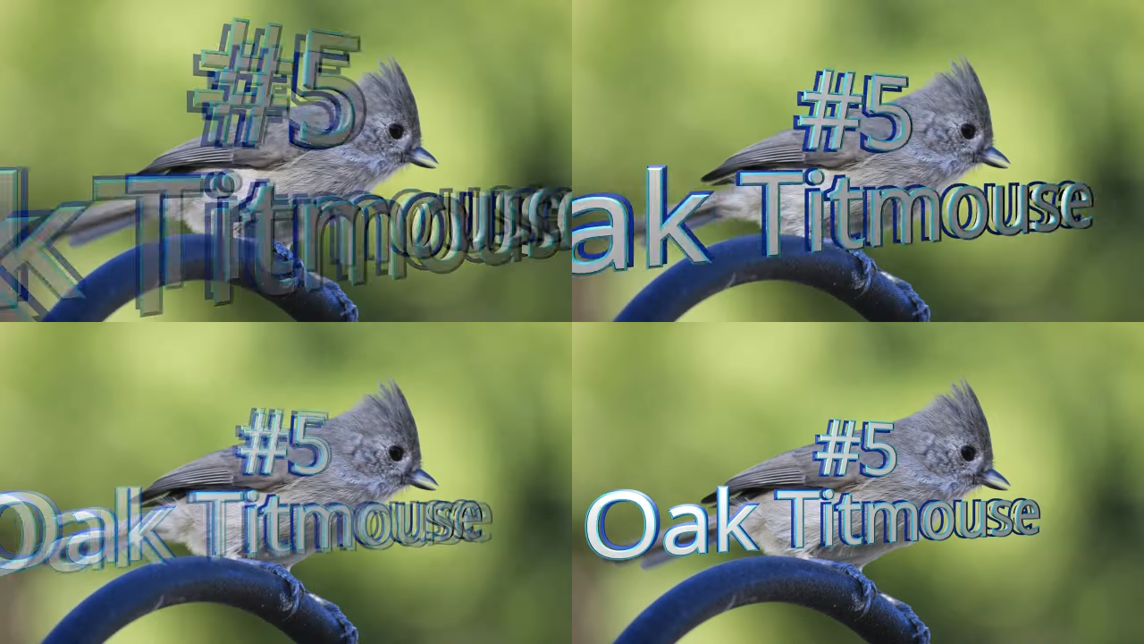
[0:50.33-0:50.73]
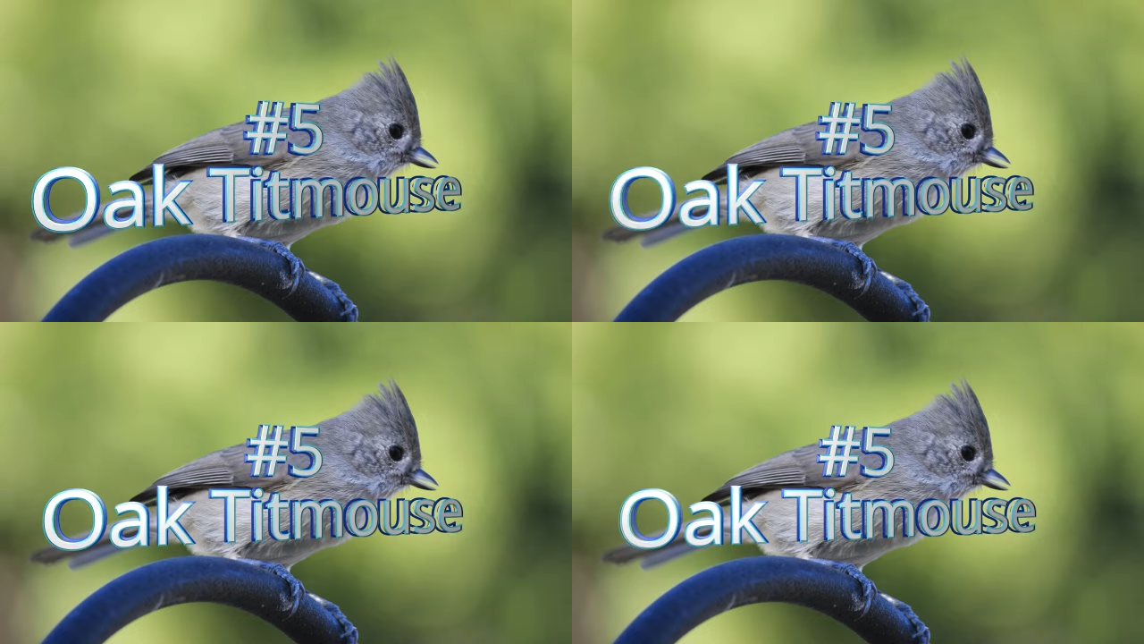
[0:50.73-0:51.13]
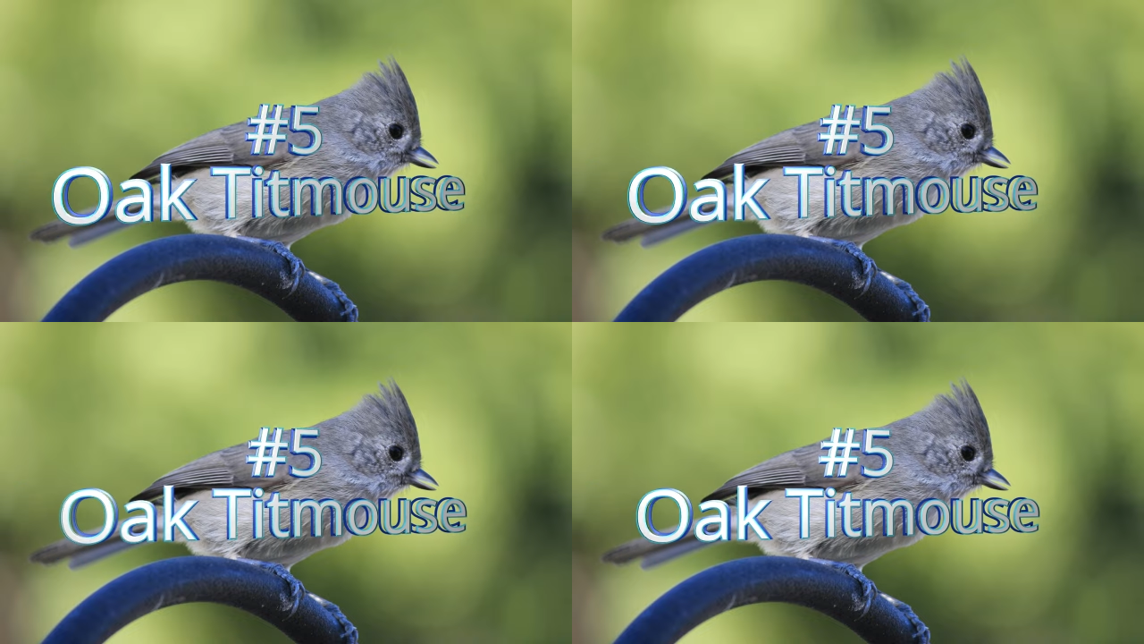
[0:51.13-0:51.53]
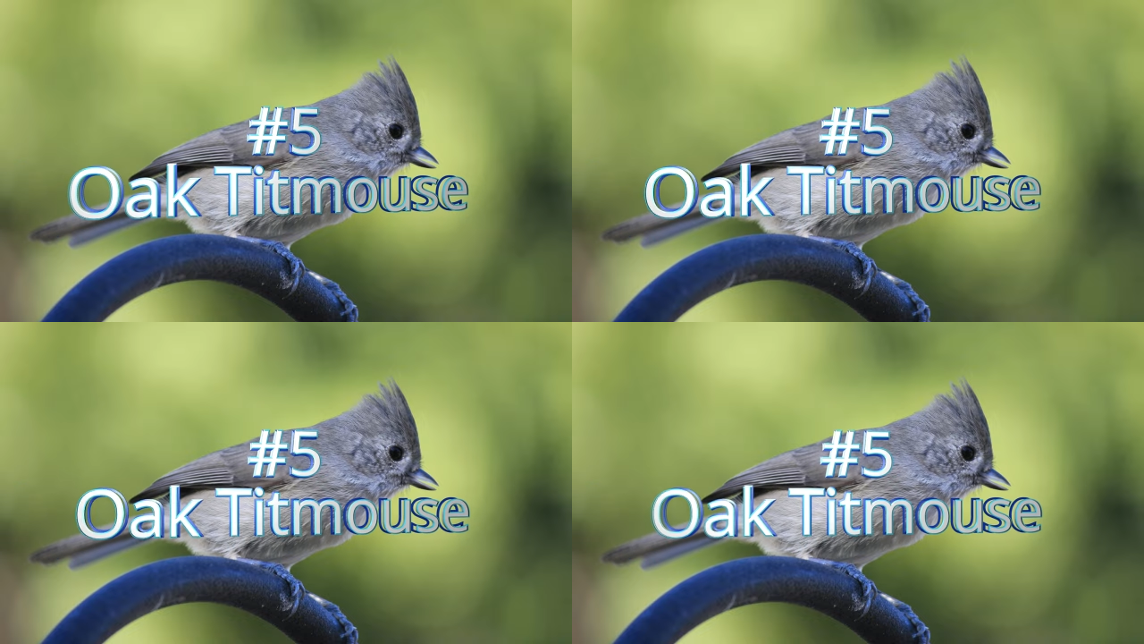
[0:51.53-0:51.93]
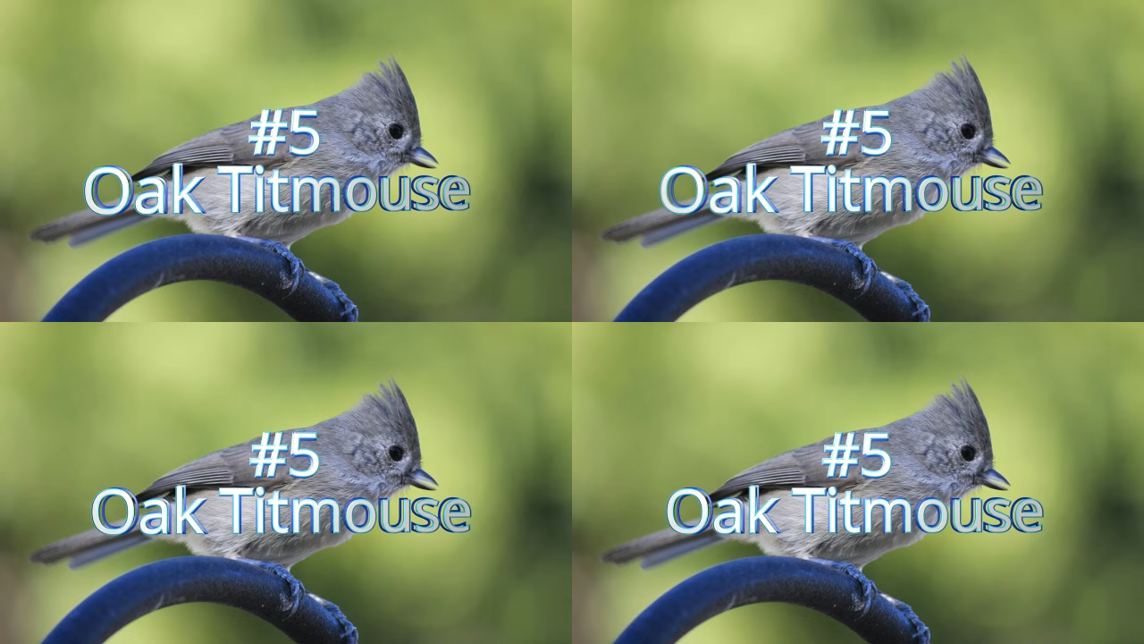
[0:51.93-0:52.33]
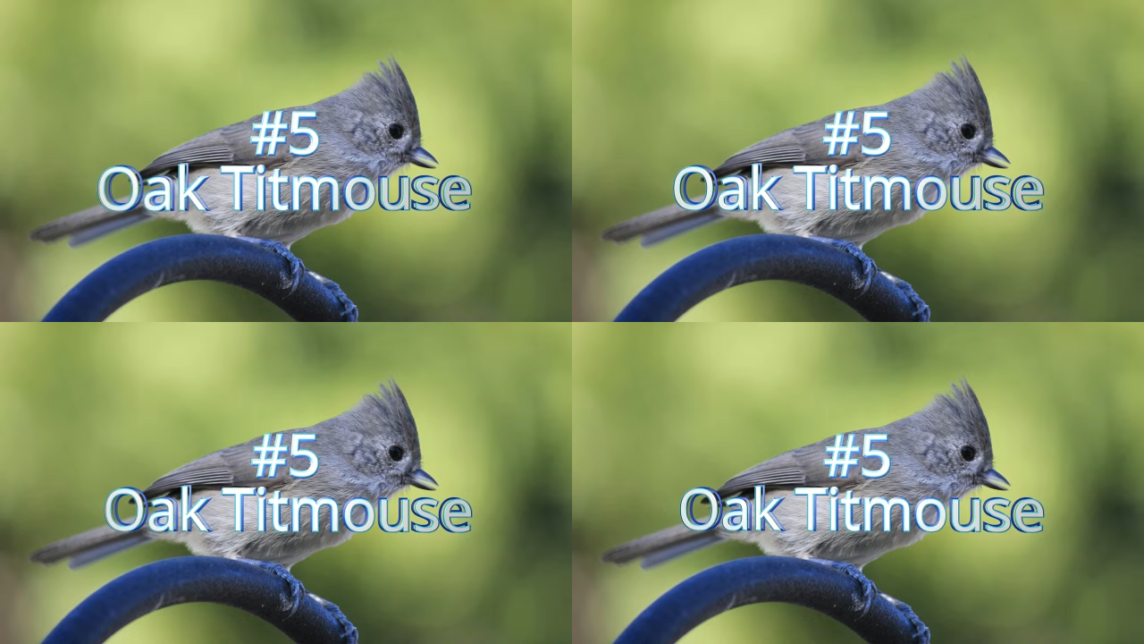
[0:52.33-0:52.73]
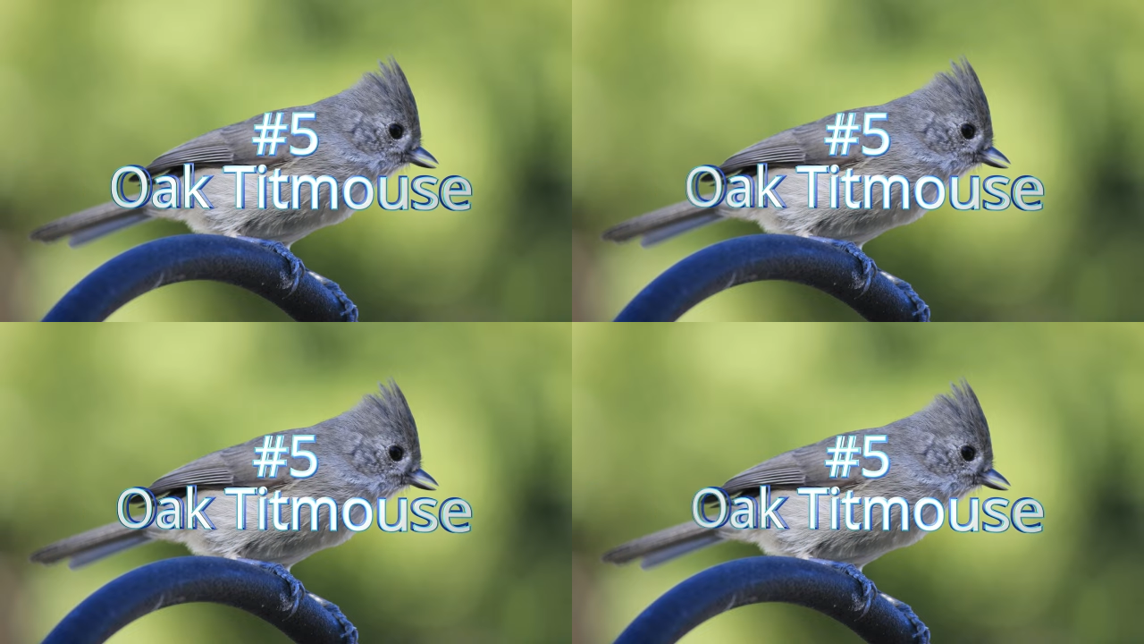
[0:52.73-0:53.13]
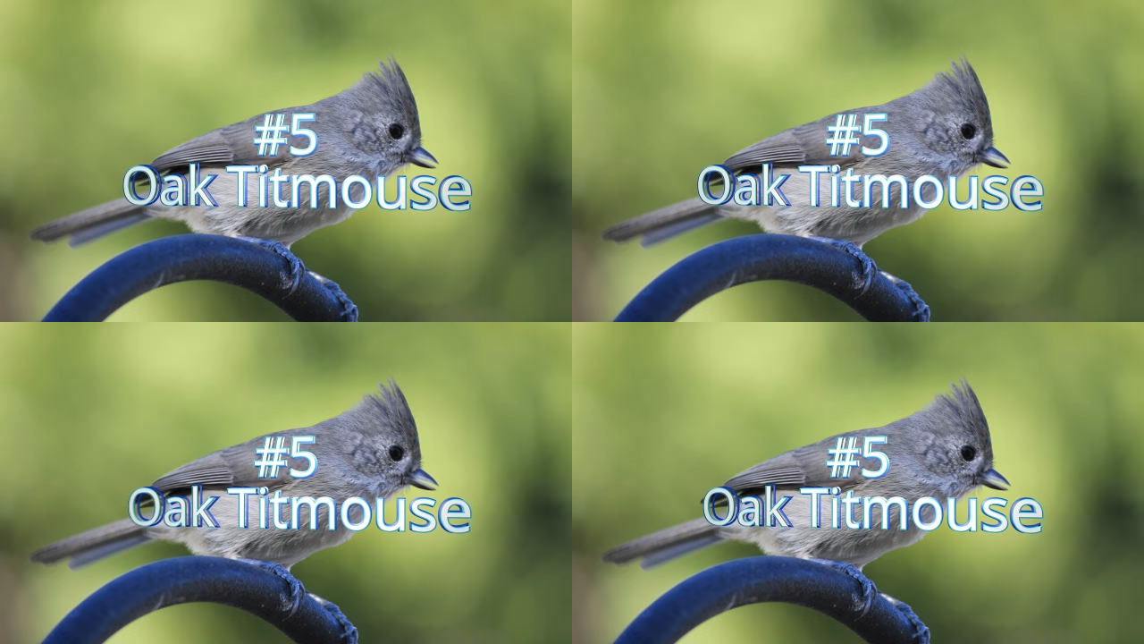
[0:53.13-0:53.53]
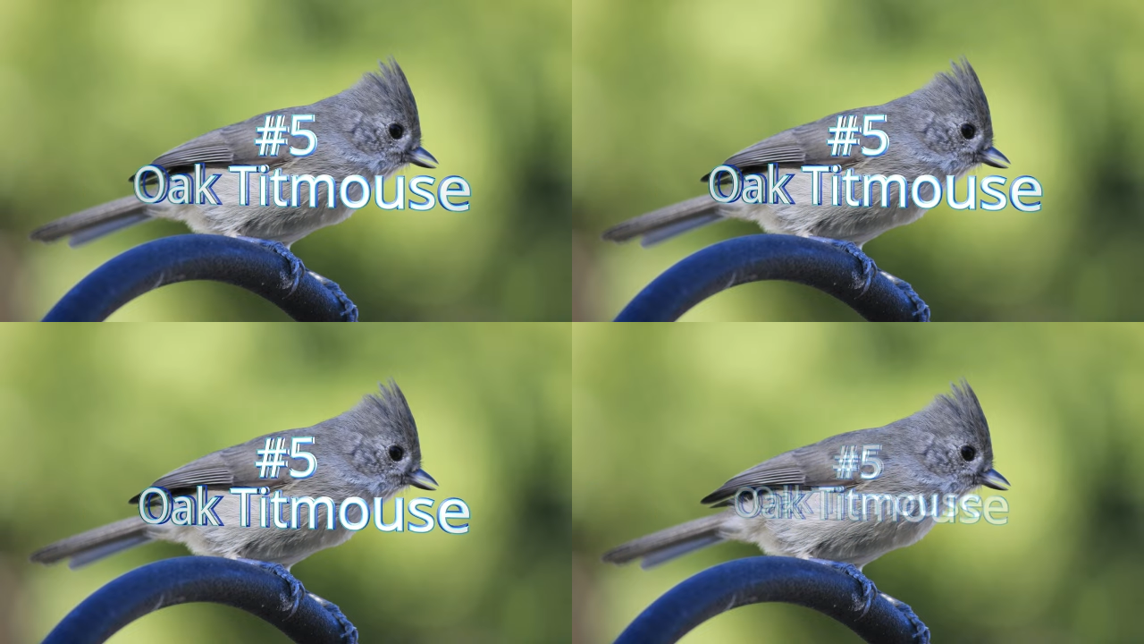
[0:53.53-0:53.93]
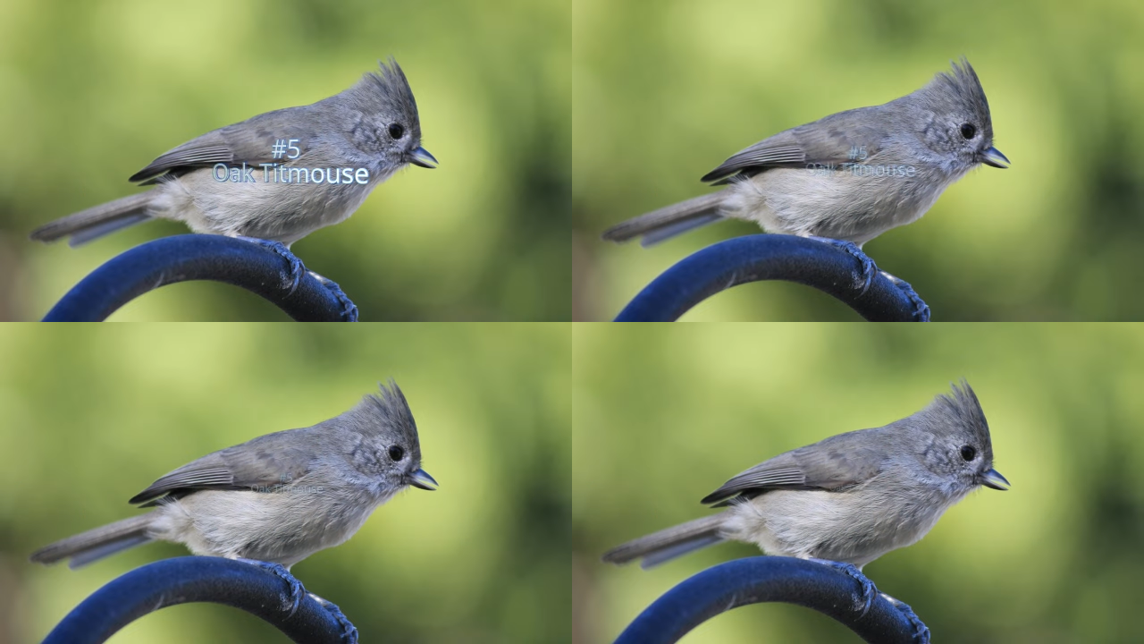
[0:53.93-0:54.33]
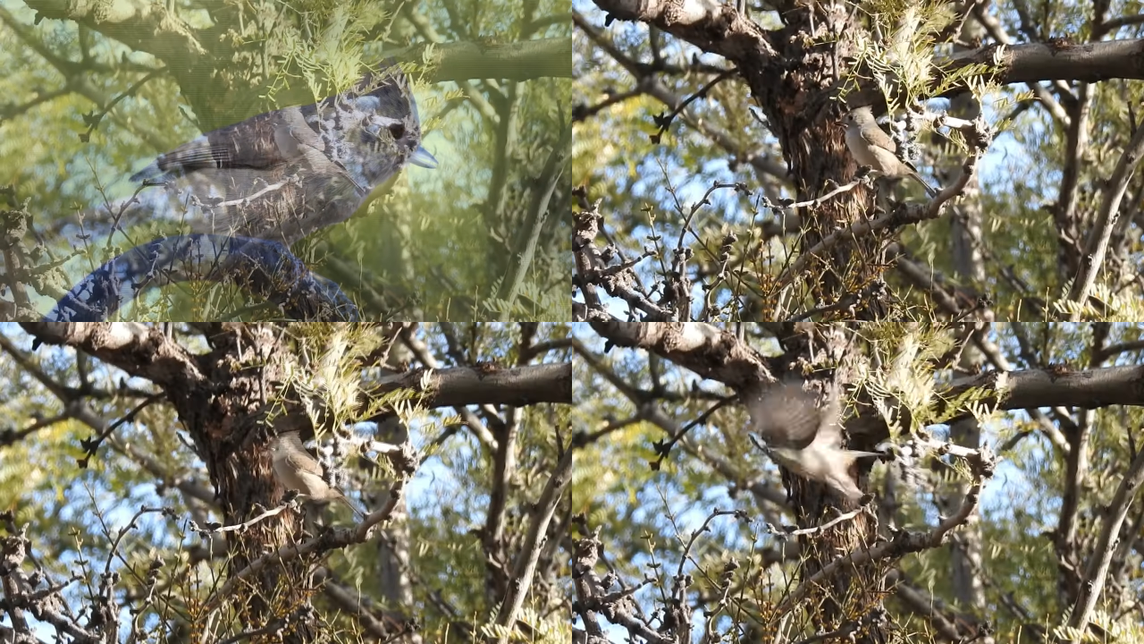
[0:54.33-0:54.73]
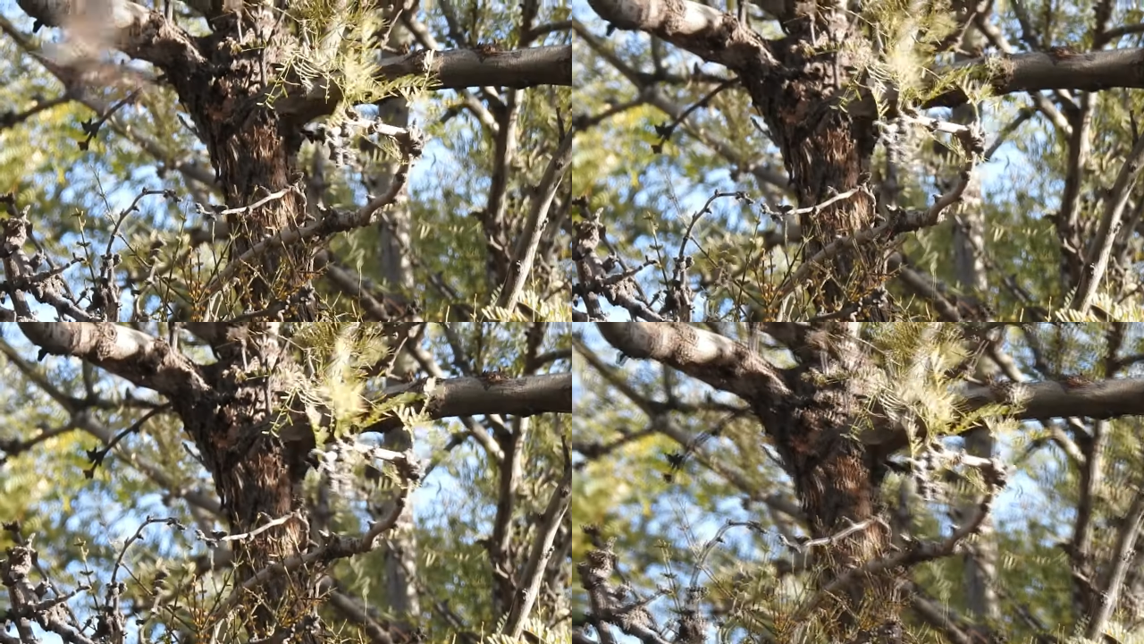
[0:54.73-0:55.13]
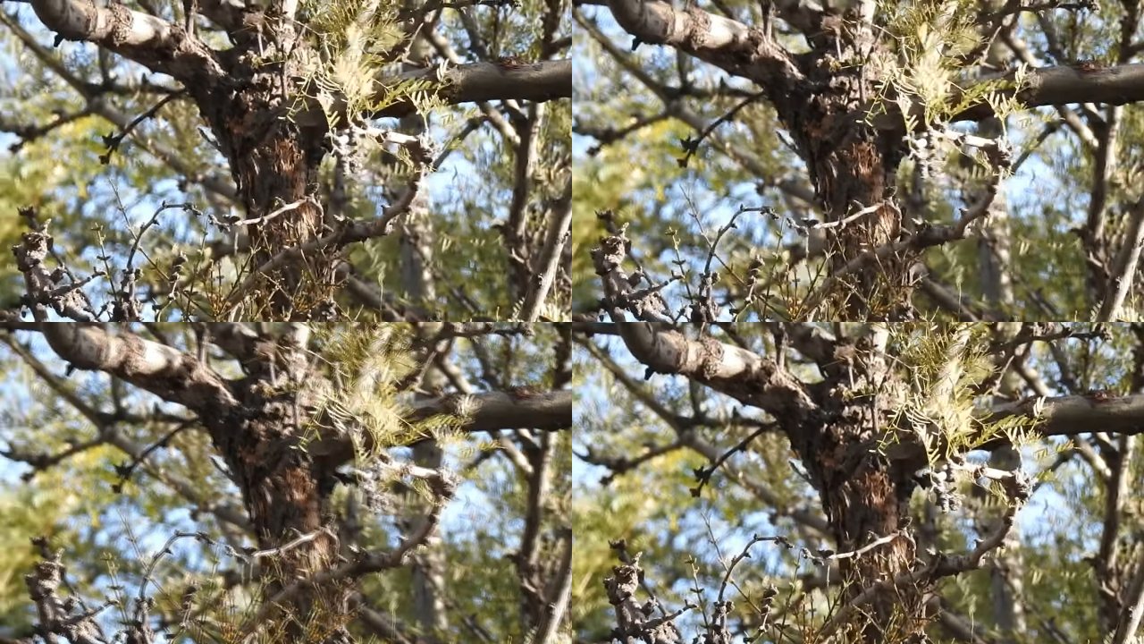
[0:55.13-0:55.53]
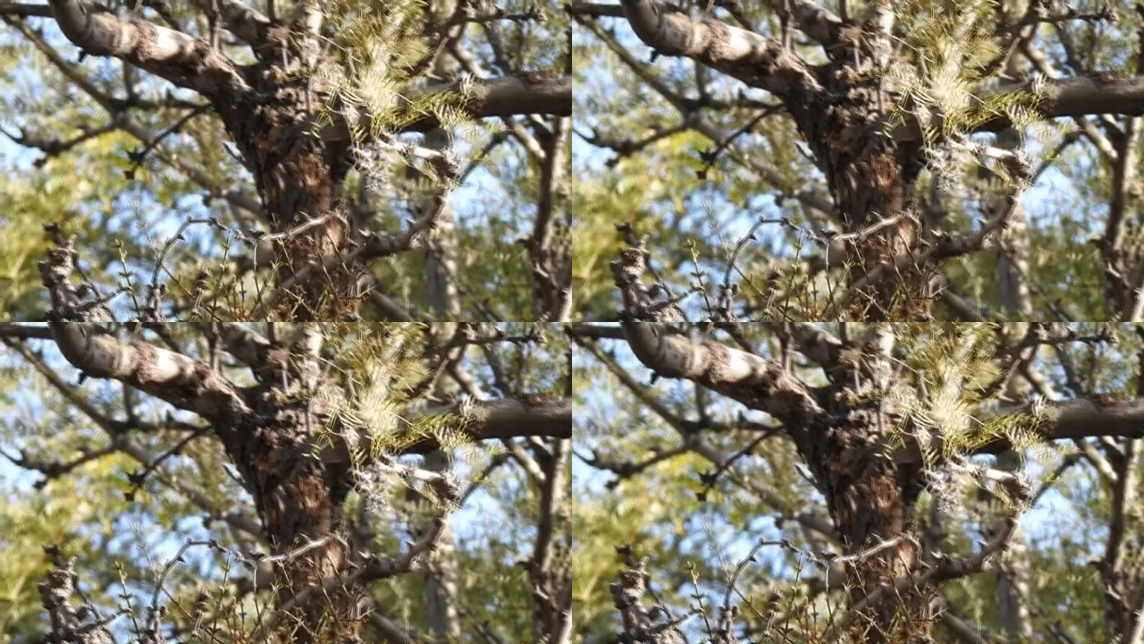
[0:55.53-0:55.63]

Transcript: Nobody's mouth can be seen.